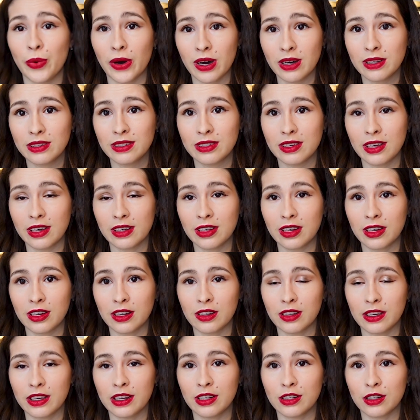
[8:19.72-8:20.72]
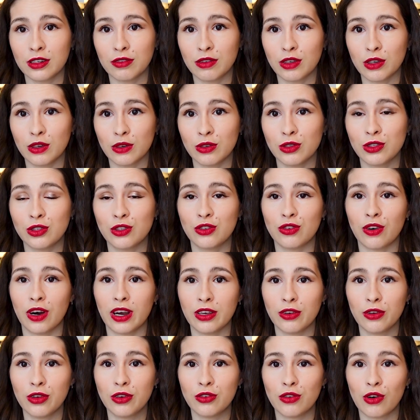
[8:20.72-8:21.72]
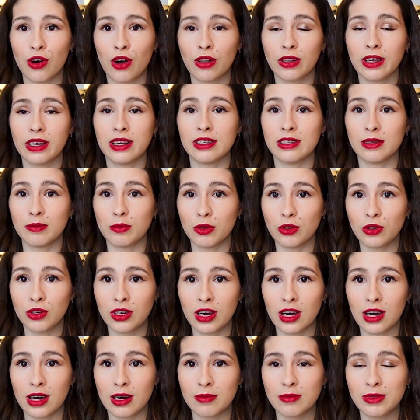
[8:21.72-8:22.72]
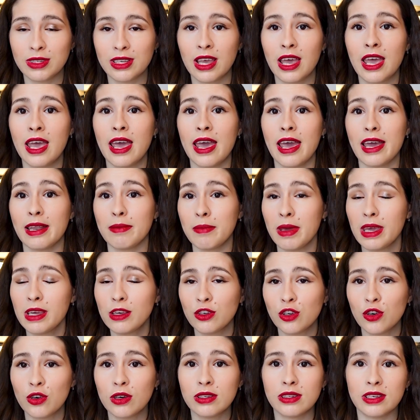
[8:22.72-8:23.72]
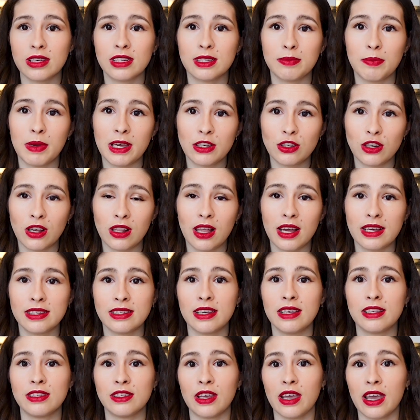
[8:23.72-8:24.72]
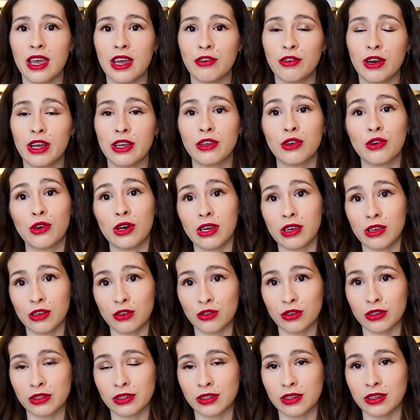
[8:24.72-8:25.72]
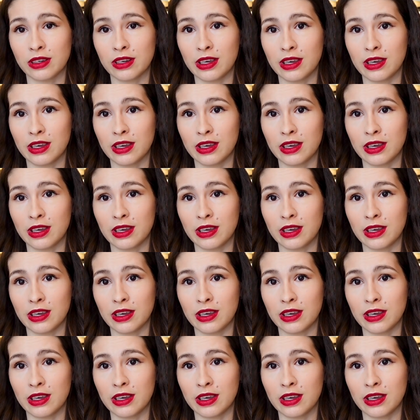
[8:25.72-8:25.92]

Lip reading: pass technical interviews, try to enroll in the bootcamps and make sure they specialize in the area you are interested